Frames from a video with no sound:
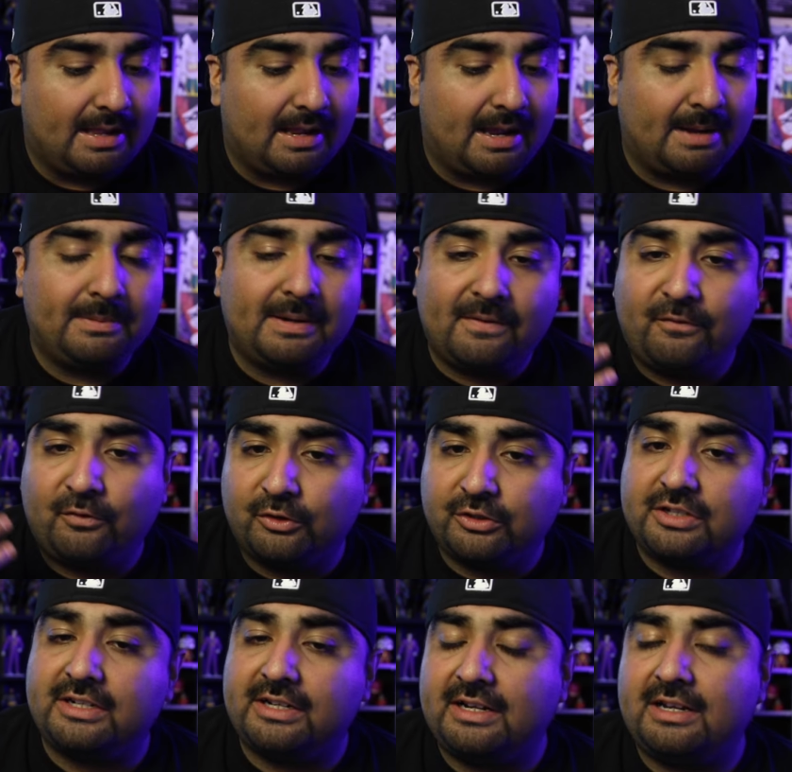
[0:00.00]
I'm not
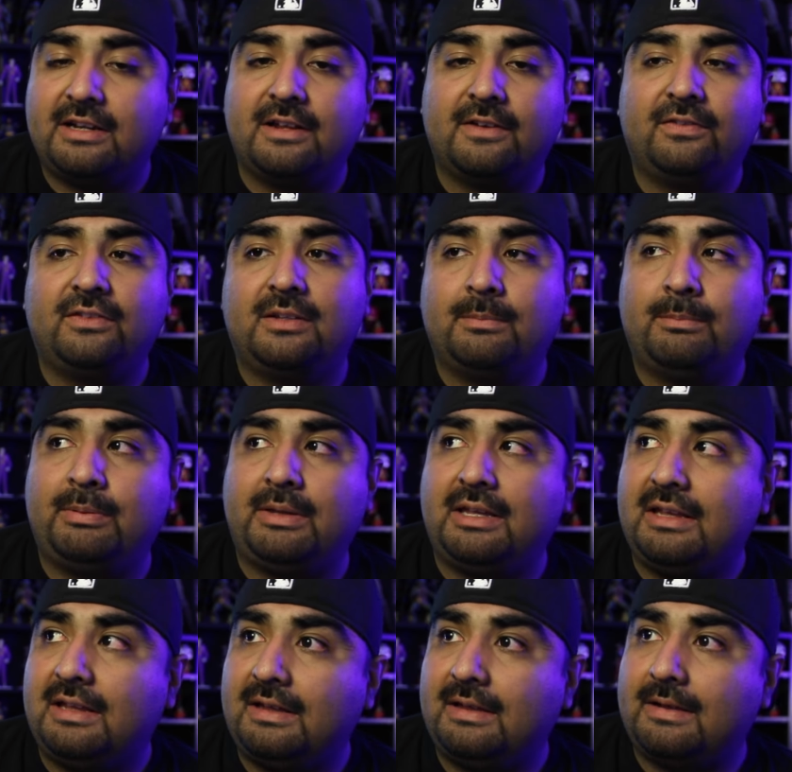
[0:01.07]
fortunate enough to
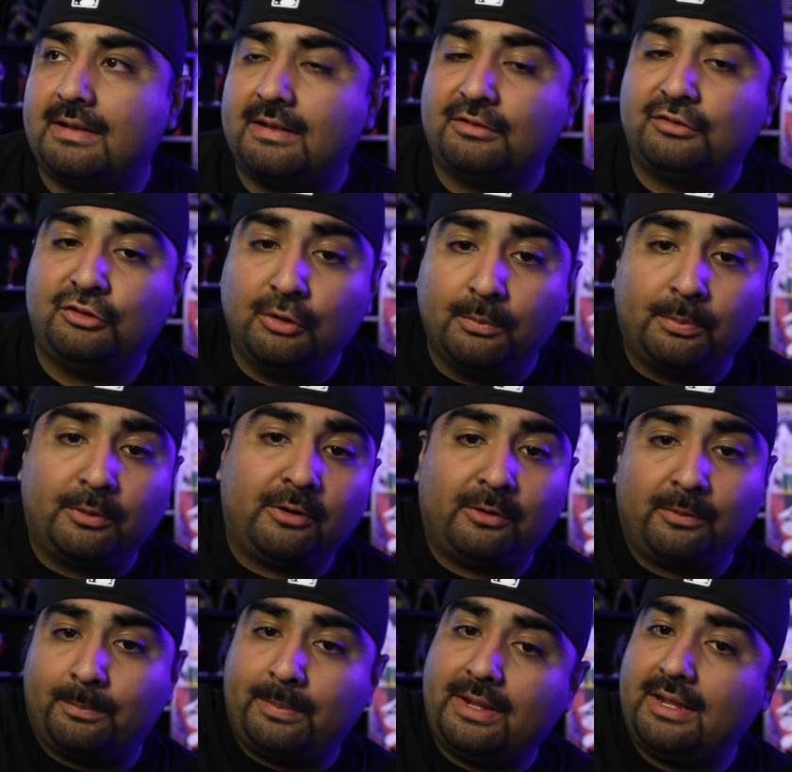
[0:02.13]
be
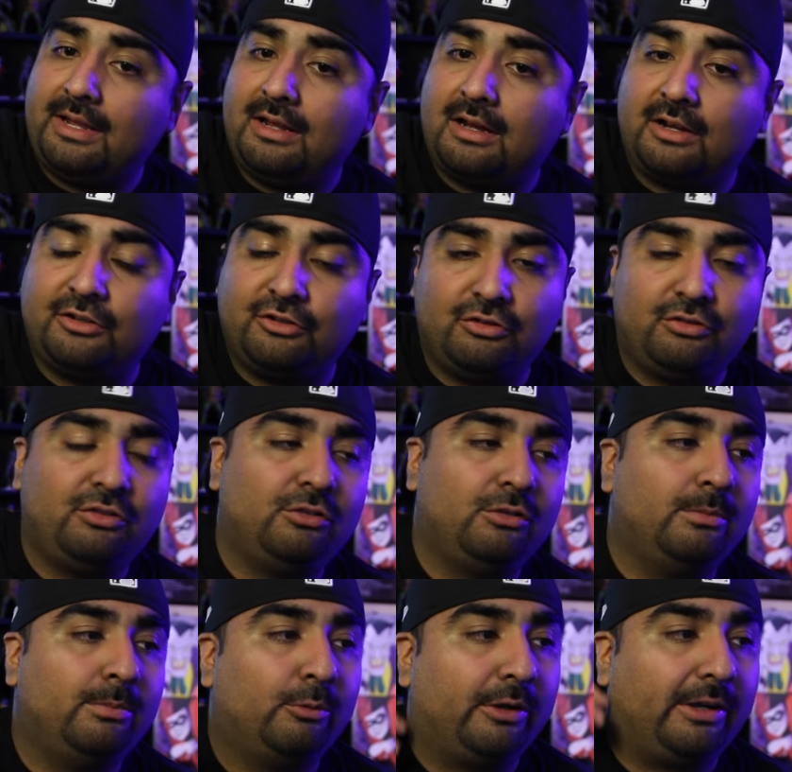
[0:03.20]
super big on
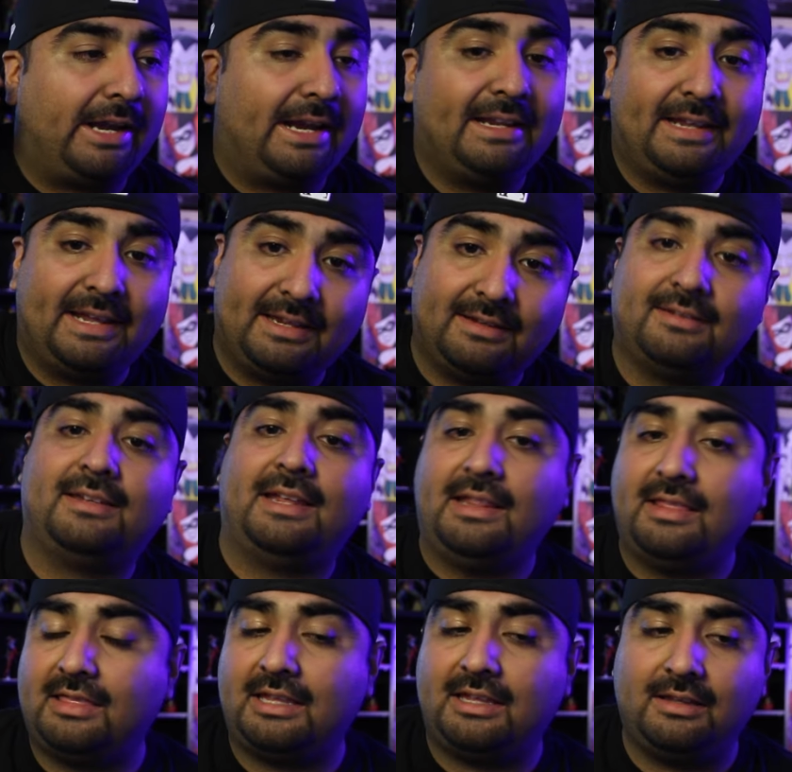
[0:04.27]
YouTube where I get
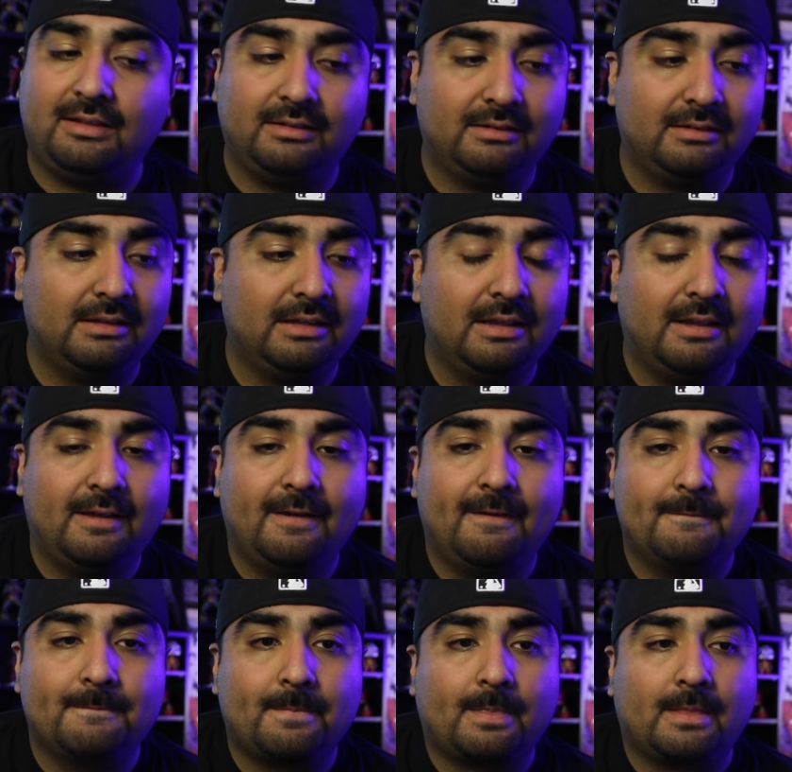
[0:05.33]
sent things
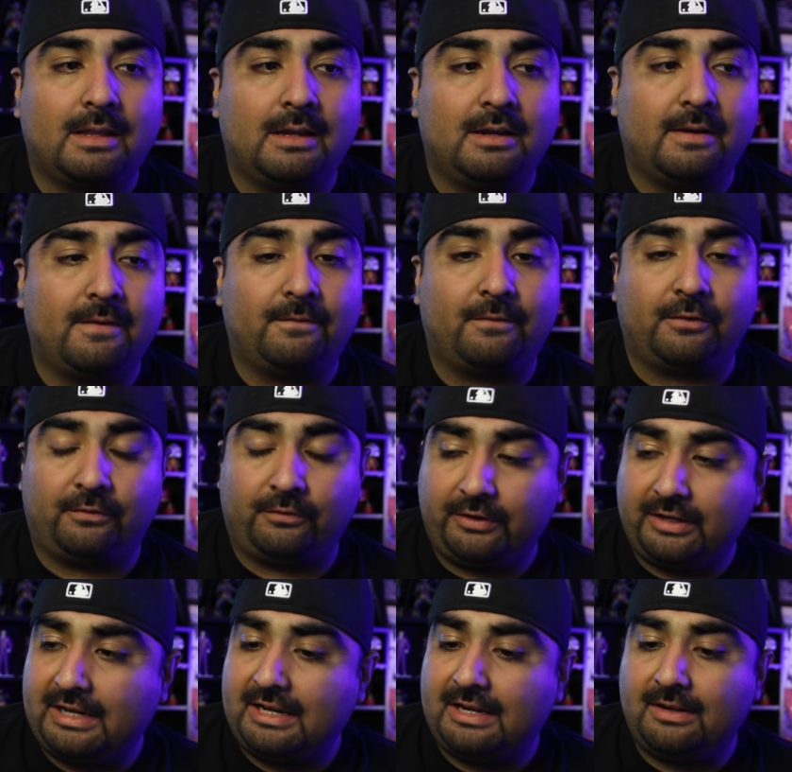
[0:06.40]
for
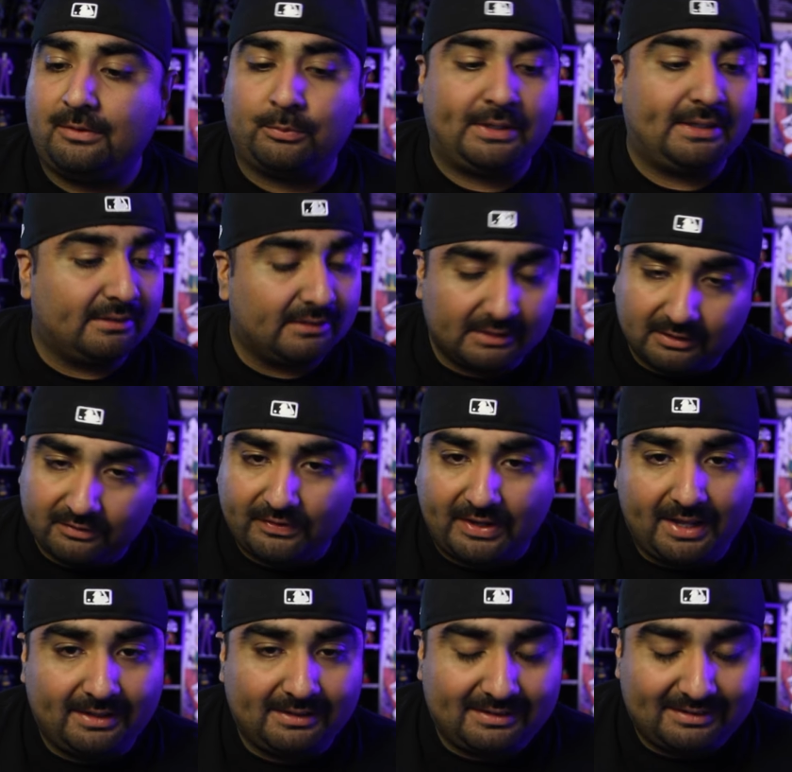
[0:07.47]
free weeks in
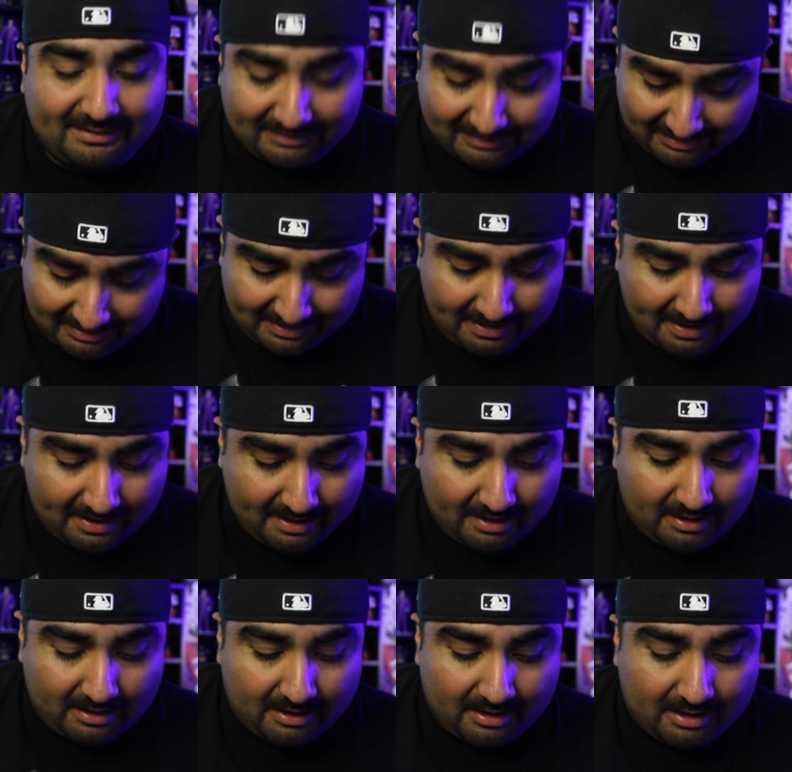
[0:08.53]
advance.
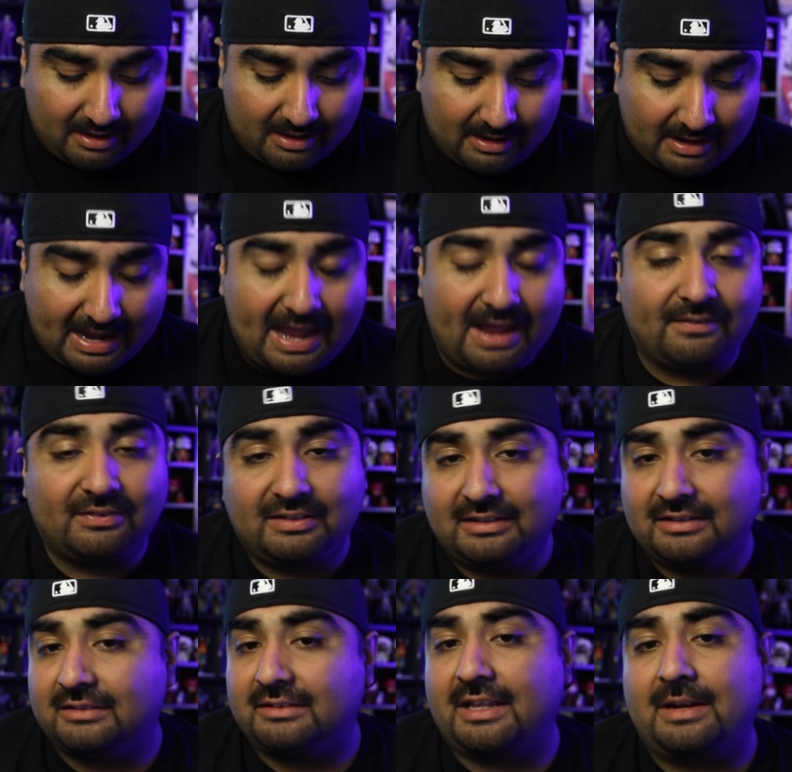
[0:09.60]
I've
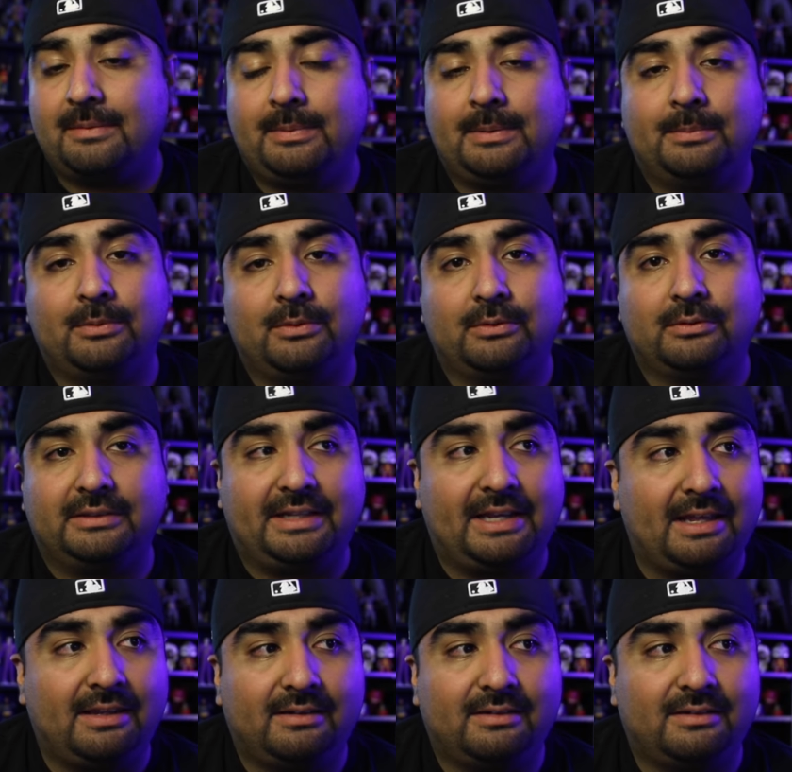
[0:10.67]
seen a lot of people
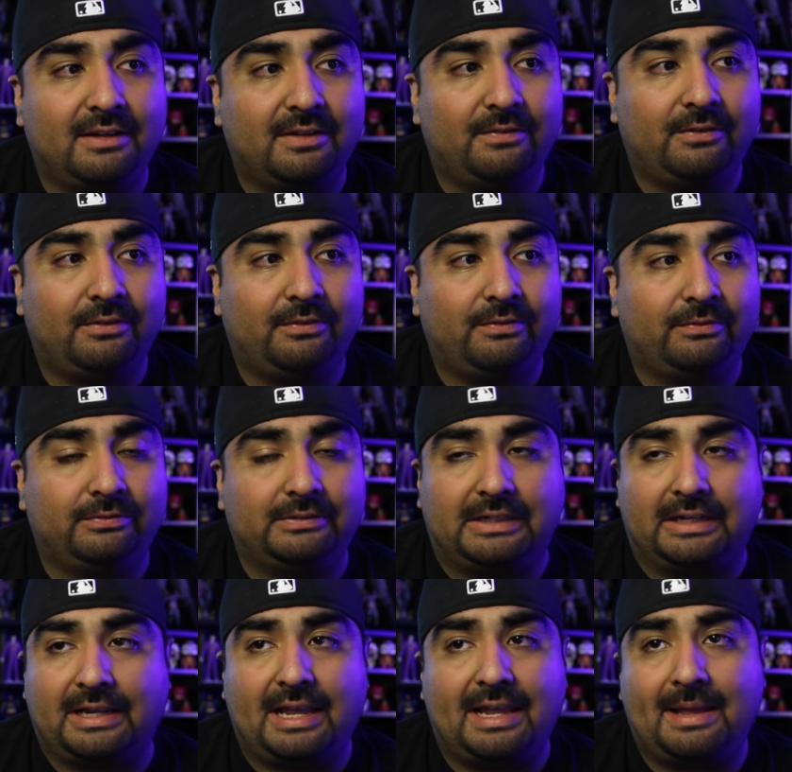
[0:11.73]
get stuff for
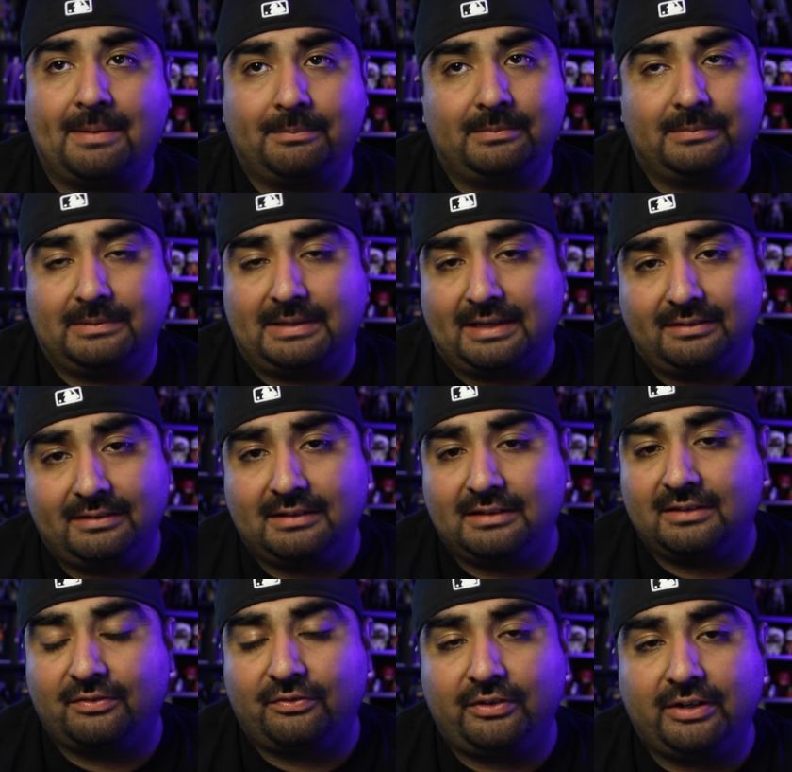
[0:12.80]
free. I'm guessing
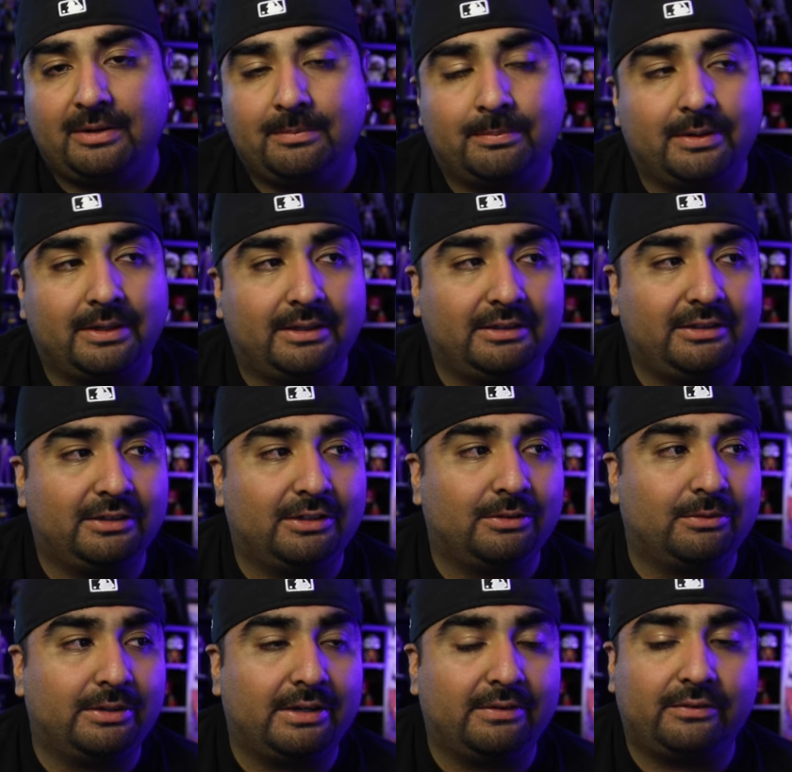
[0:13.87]
it's free, but you know,
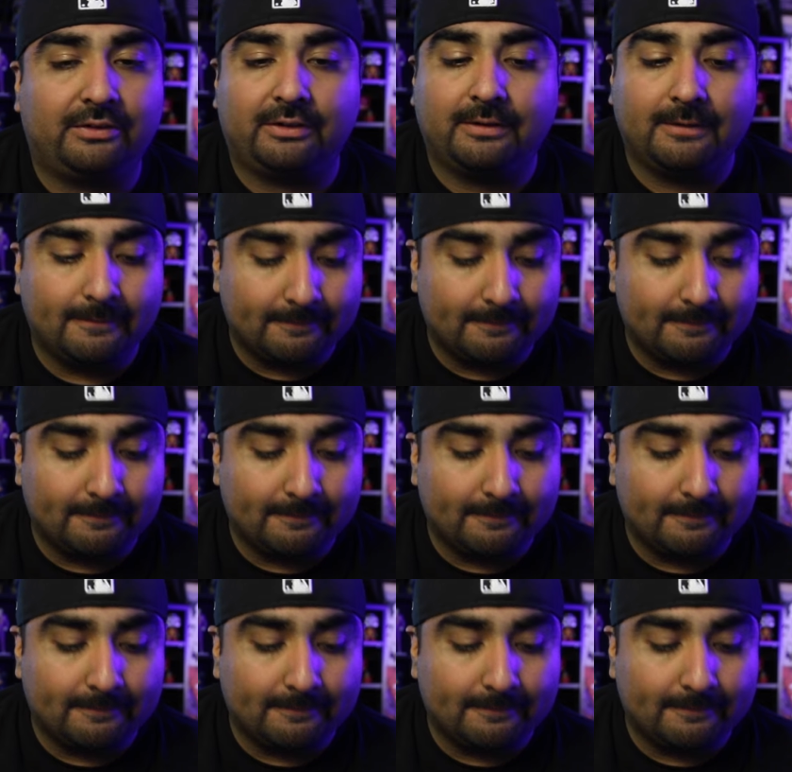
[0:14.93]
whatever.